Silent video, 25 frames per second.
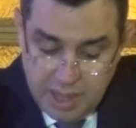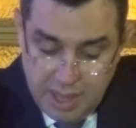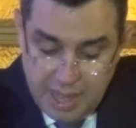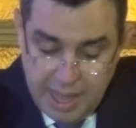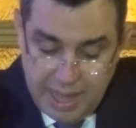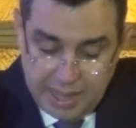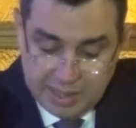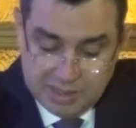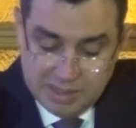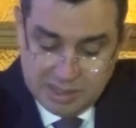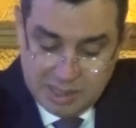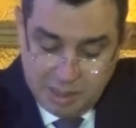
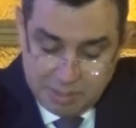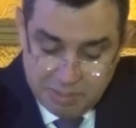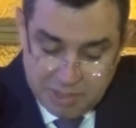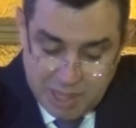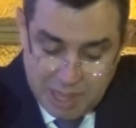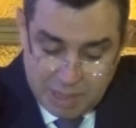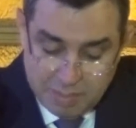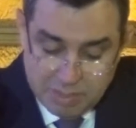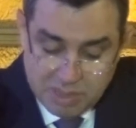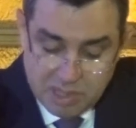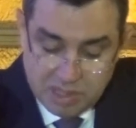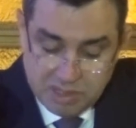and
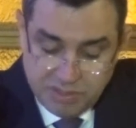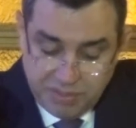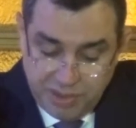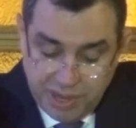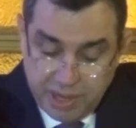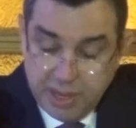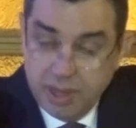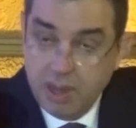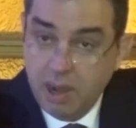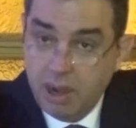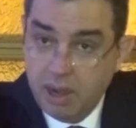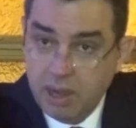sometimes is
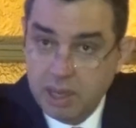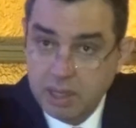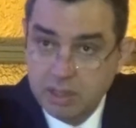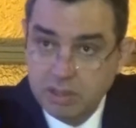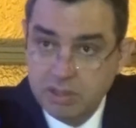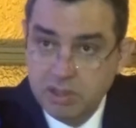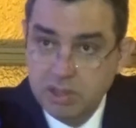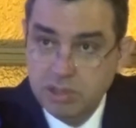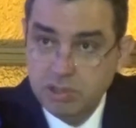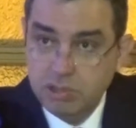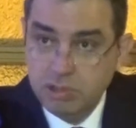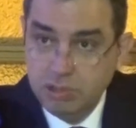very hard
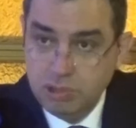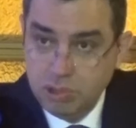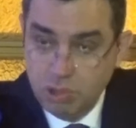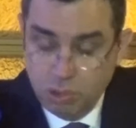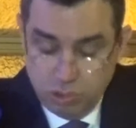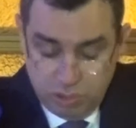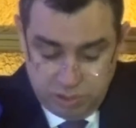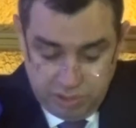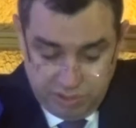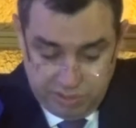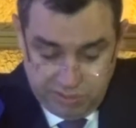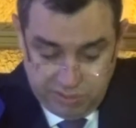to
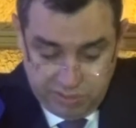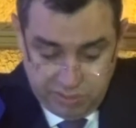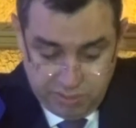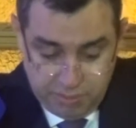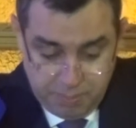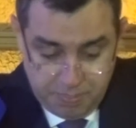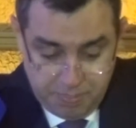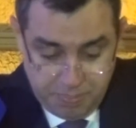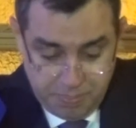notice.